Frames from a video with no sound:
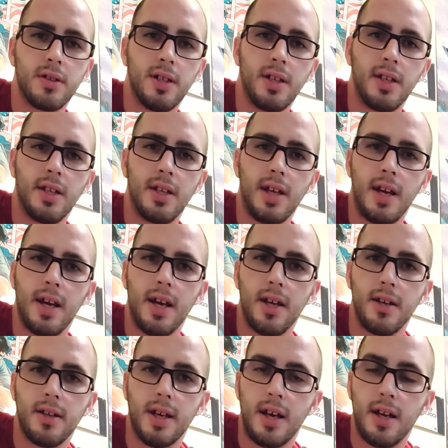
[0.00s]
and it
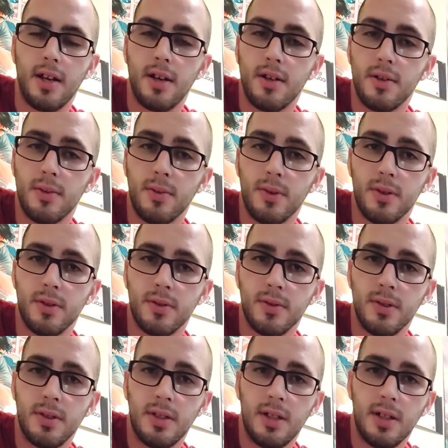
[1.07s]
had $900 worth of
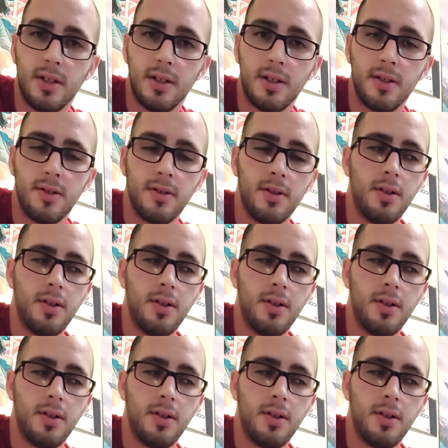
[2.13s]
retail in it,